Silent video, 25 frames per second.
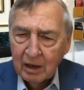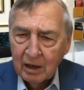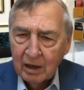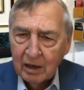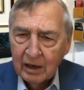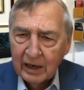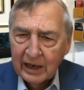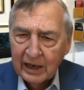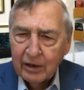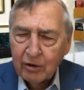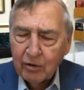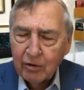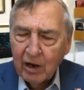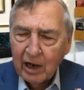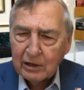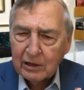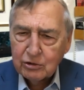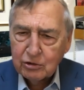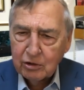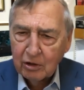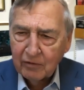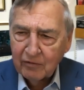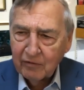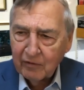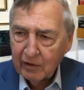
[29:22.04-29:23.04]

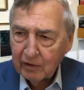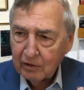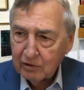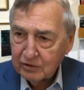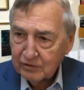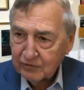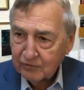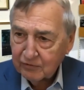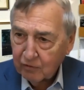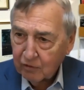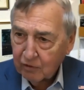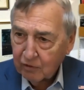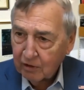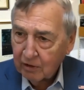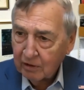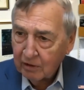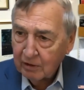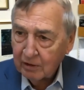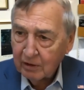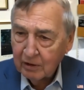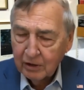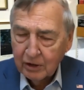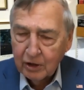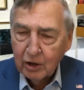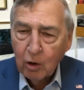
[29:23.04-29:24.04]
international affairs for,
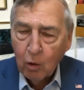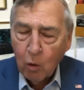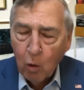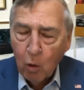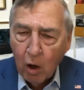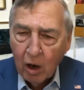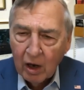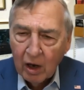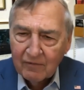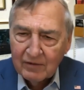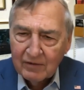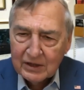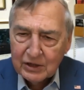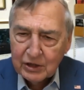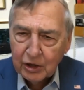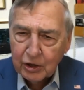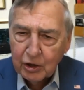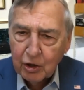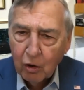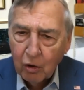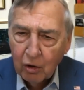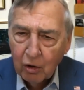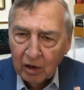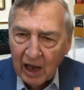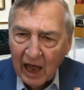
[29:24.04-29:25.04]
you know, all of his
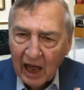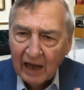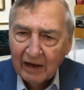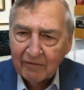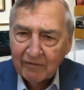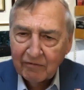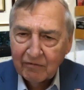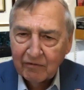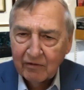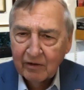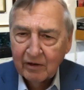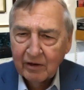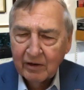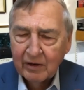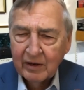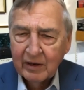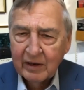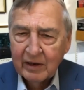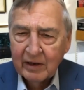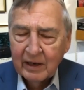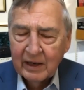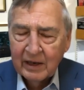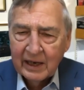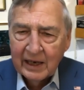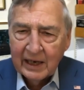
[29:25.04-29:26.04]
adult life.
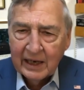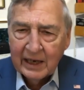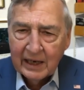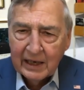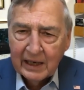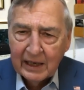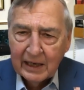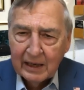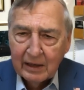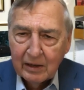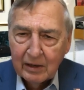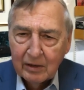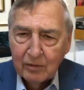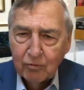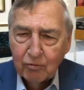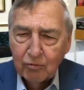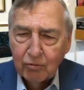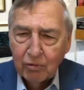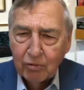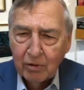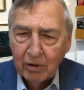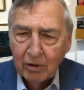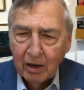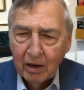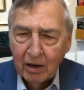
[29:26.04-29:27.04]

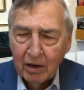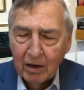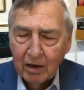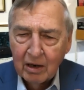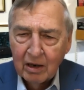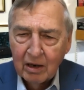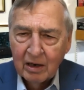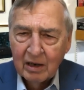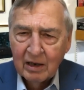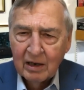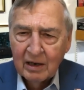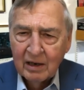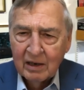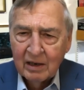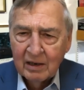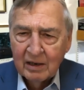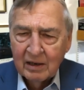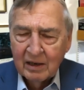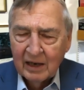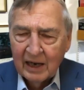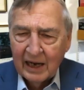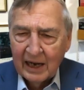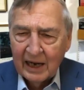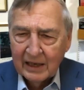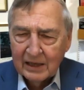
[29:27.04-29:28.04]

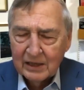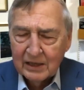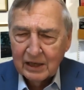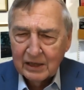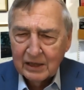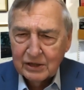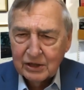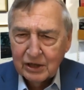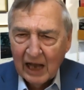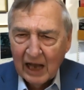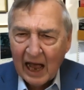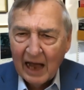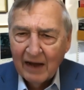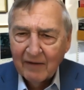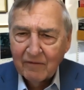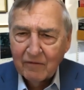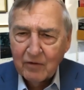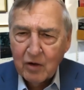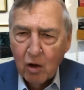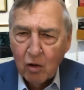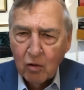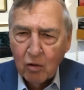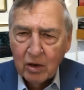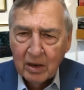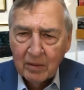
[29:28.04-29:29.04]
I've
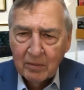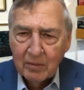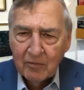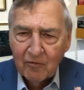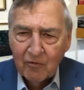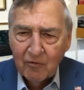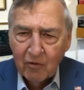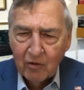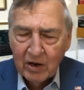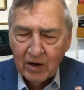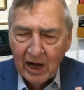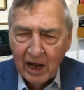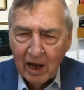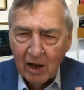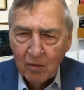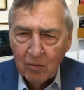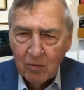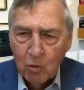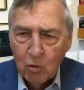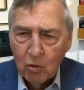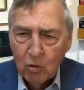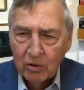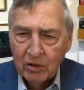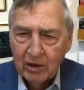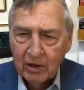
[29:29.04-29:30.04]
known him for now
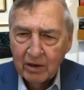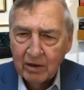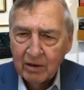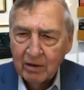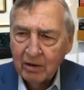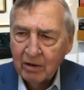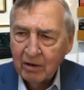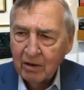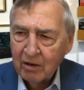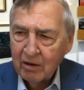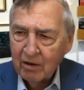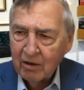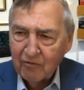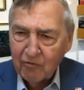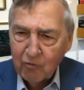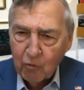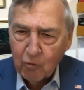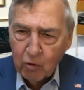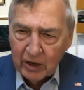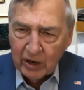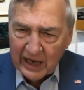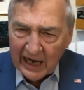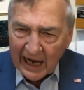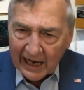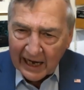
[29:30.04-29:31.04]
more than four
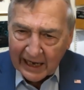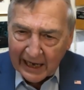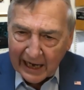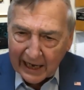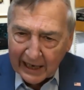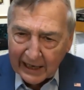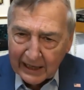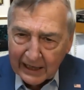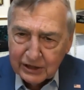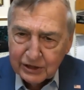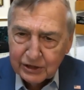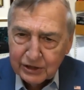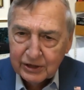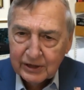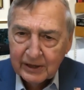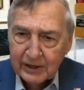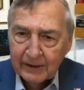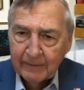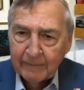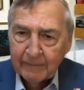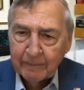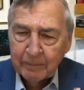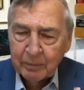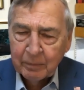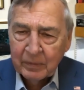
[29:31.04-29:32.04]
decades.
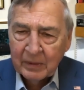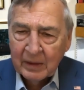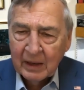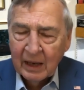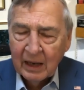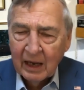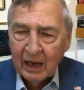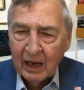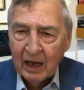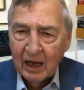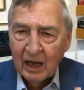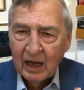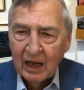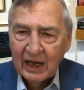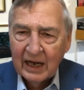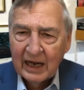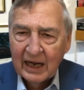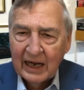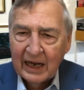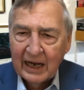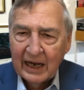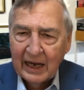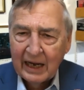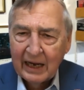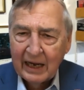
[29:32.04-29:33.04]

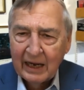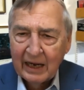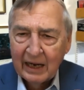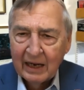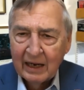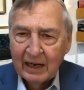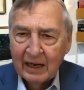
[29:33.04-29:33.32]
He